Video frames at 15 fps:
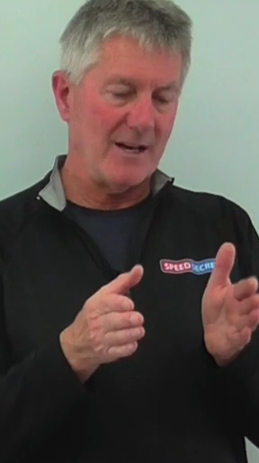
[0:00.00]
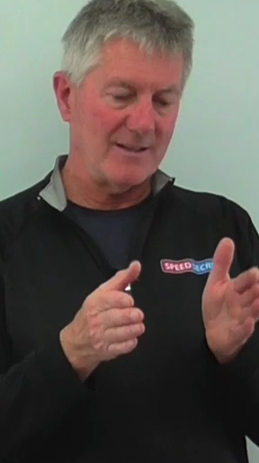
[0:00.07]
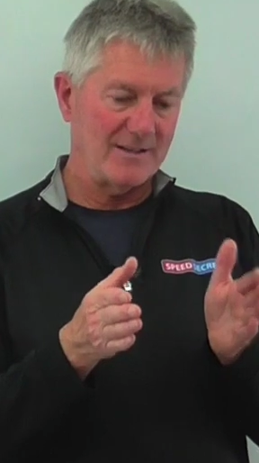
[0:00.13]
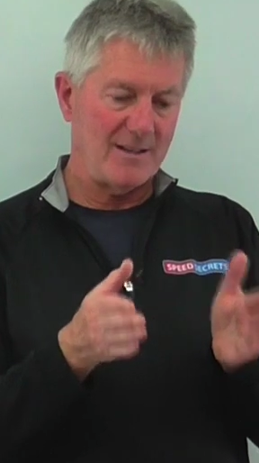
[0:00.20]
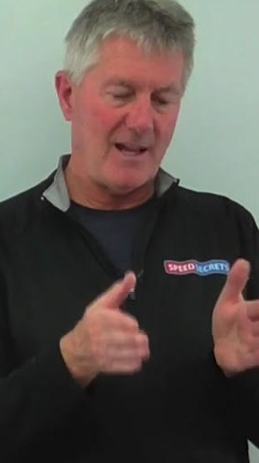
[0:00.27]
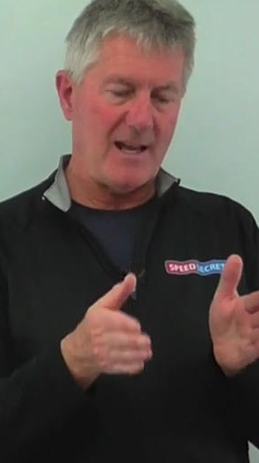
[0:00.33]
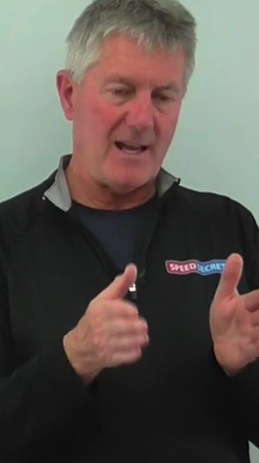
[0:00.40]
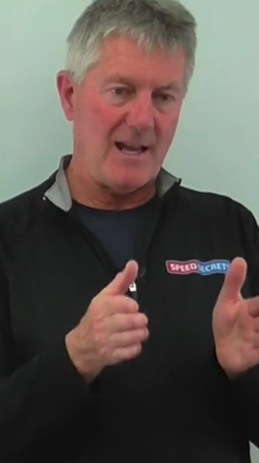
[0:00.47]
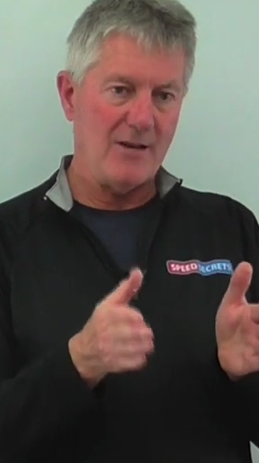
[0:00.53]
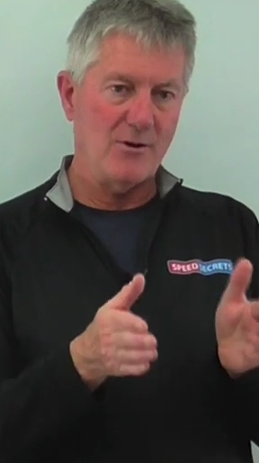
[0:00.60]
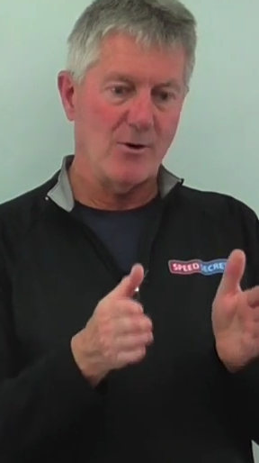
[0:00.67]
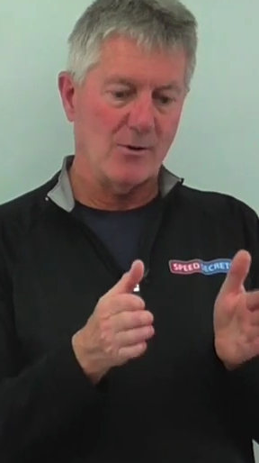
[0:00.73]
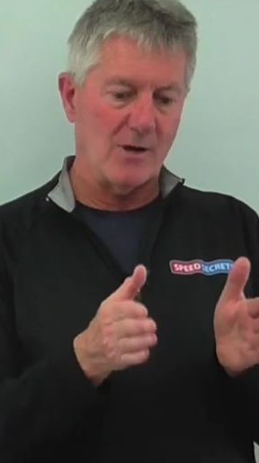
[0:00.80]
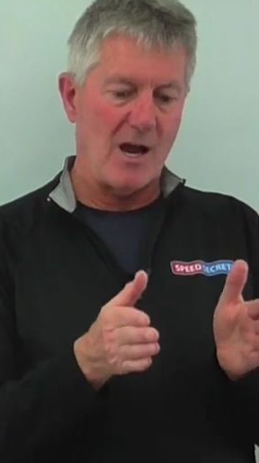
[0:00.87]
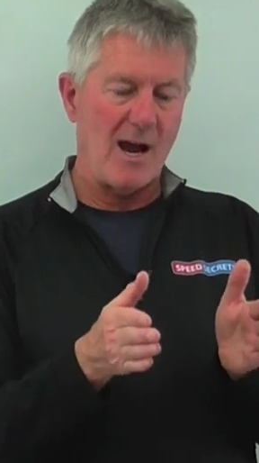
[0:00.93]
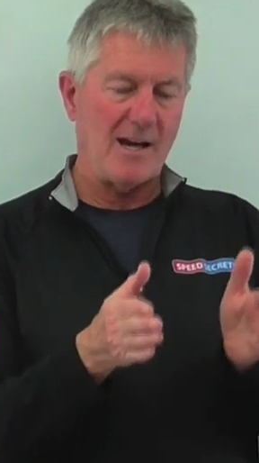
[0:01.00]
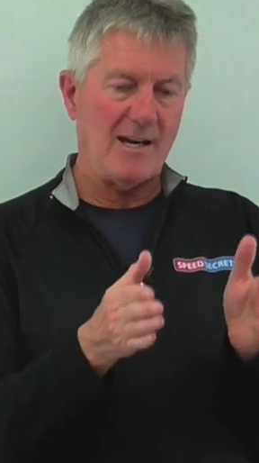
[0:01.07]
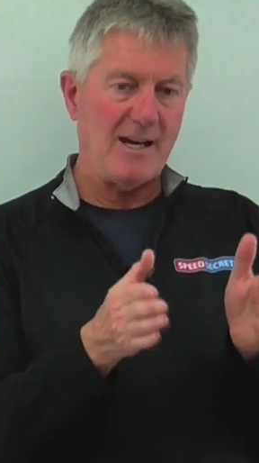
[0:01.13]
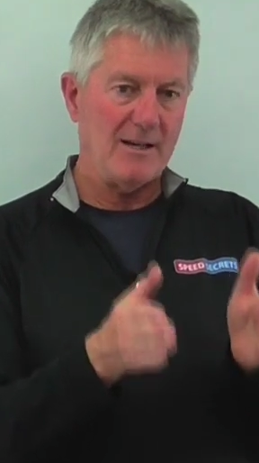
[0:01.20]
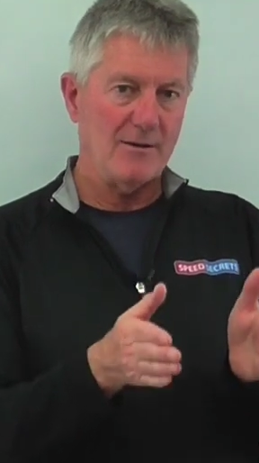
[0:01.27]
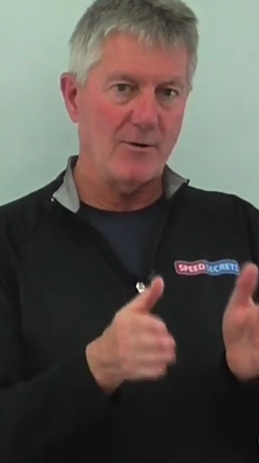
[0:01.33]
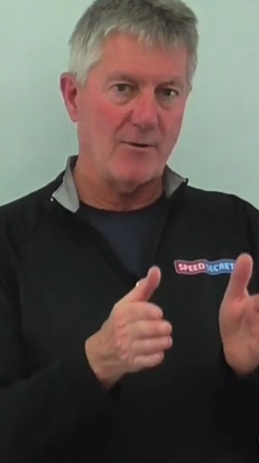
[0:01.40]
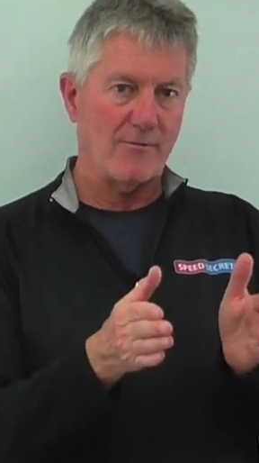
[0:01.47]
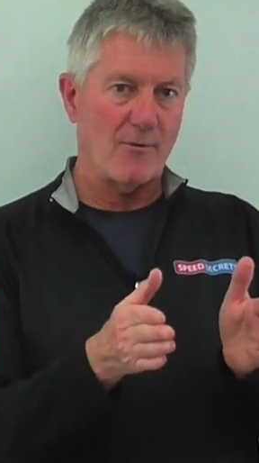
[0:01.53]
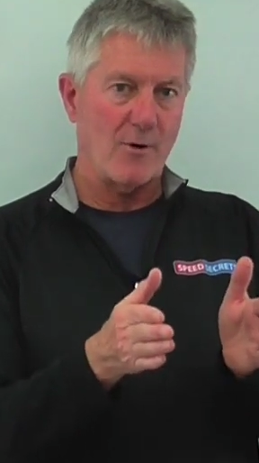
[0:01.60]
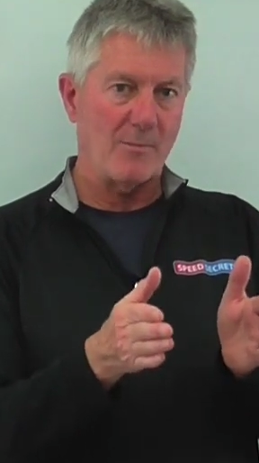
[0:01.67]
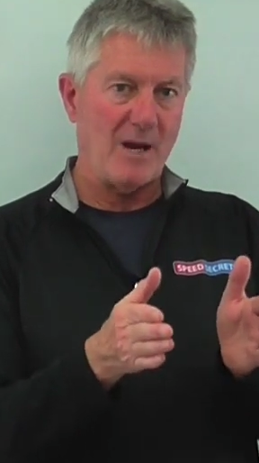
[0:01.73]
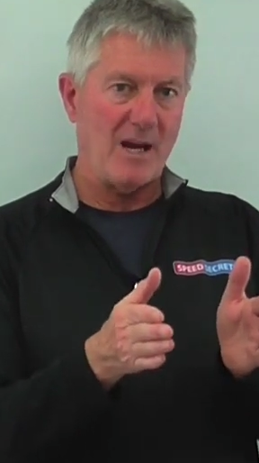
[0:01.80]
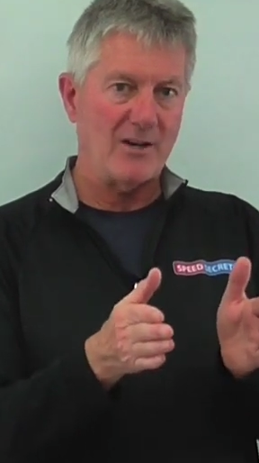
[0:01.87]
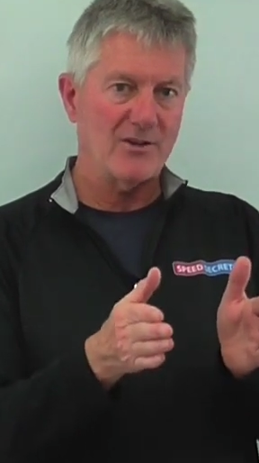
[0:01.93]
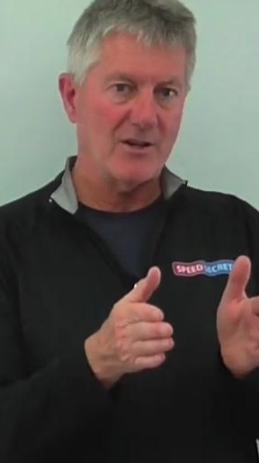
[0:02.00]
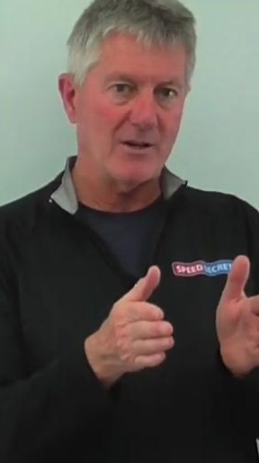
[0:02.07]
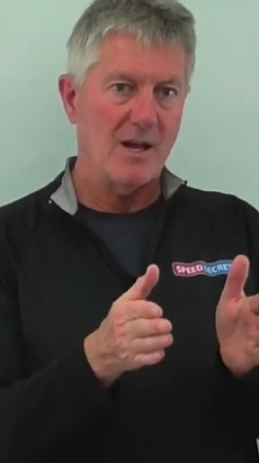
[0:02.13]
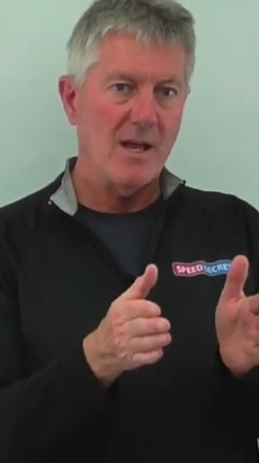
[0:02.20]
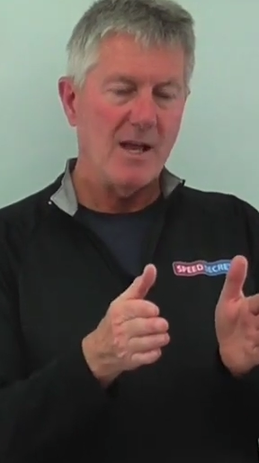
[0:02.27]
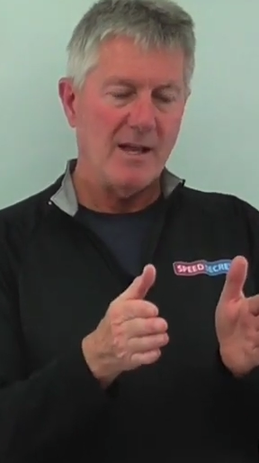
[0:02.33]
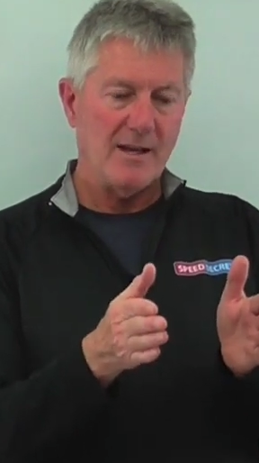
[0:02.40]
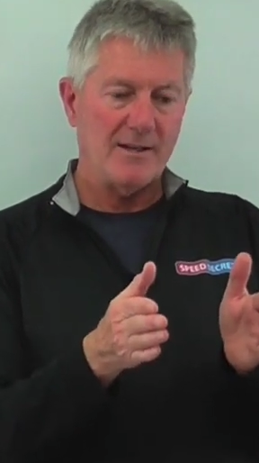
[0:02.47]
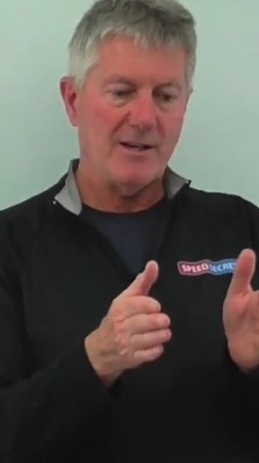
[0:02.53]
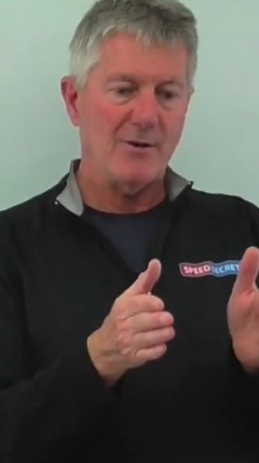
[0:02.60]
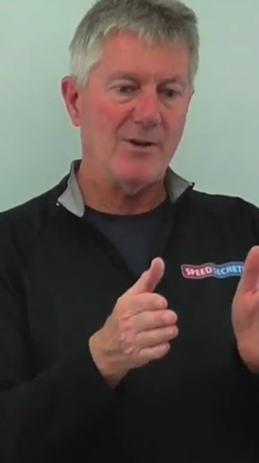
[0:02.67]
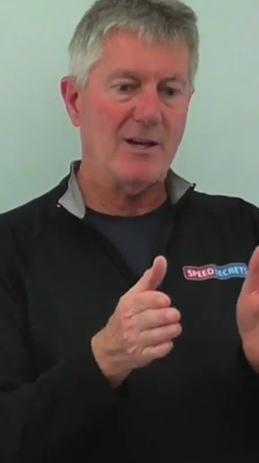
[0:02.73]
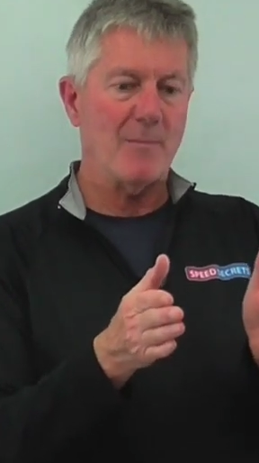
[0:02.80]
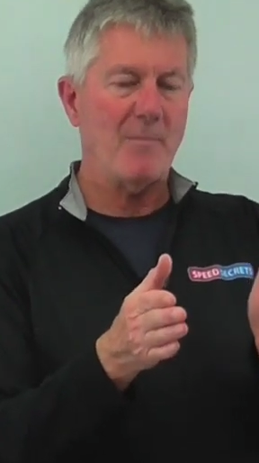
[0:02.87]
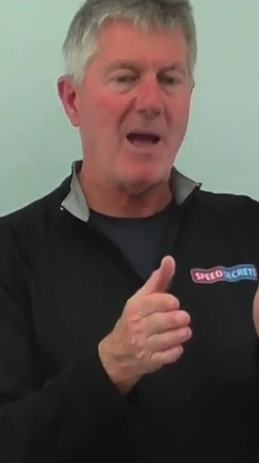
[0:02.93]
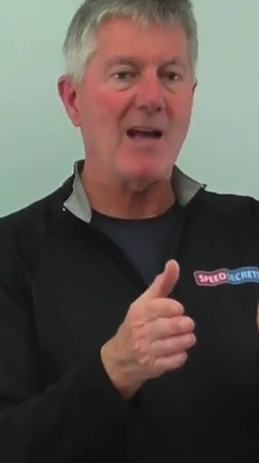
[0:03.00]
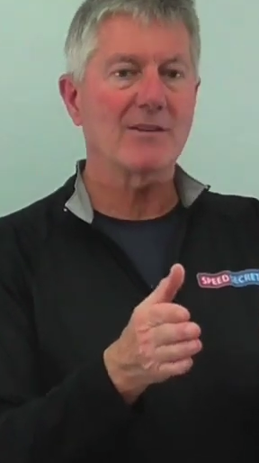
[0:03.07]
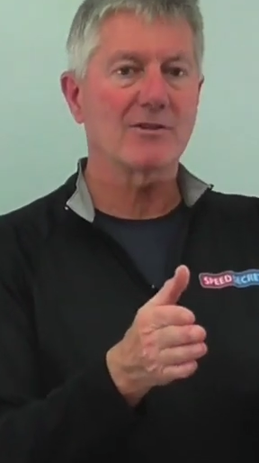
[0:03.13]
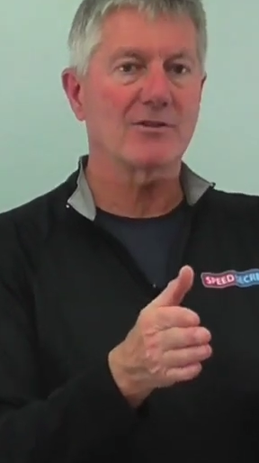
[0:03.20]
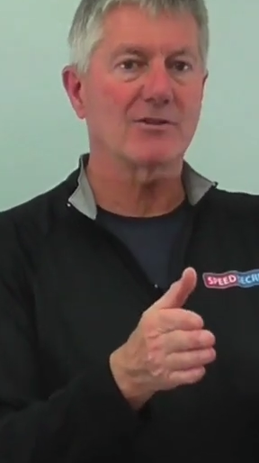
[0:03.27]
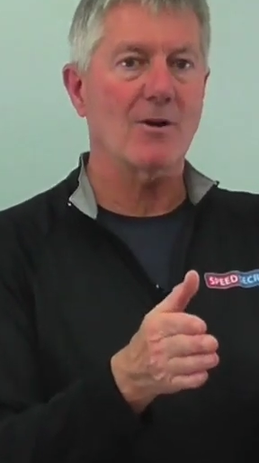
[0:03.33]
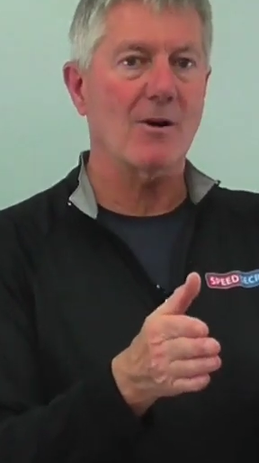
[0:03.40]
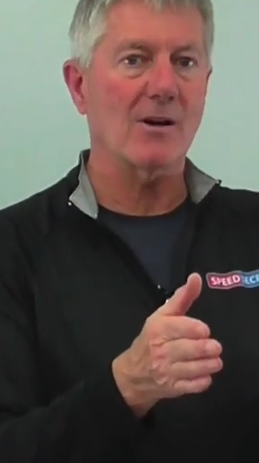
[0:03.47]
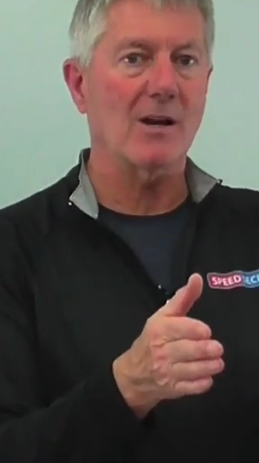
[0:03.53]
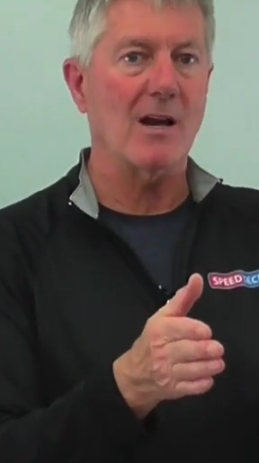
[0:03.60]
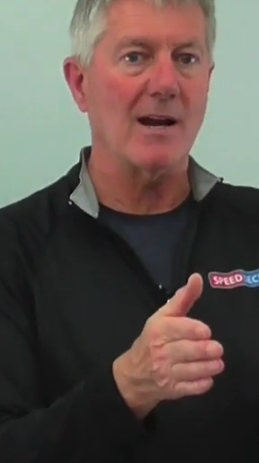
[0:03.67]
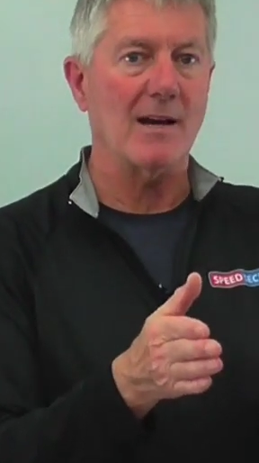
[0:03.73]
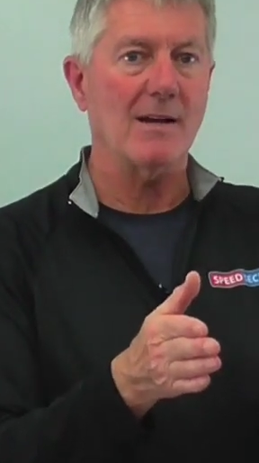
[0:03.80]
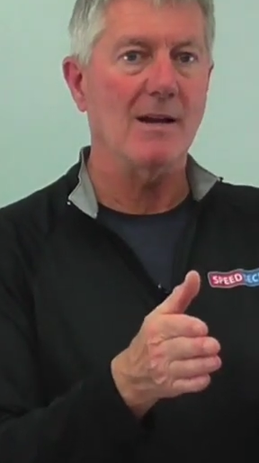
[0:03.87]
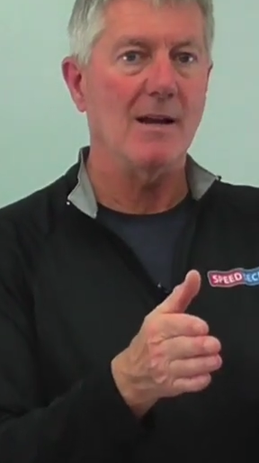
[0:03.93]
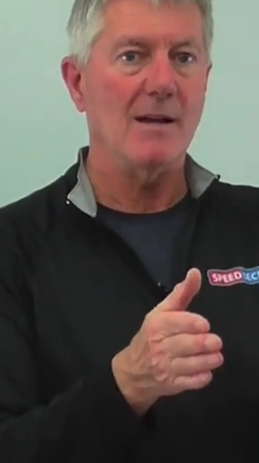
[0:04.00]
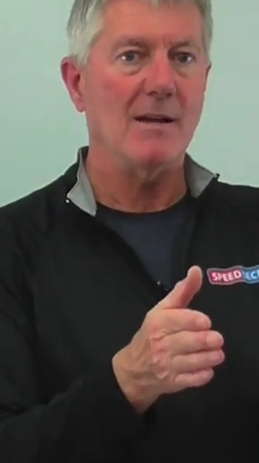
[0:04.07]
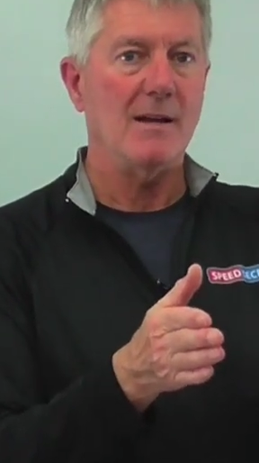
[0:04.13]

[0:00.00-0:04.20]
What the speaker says: got to stay in your line, in your formation, until you get past the start line,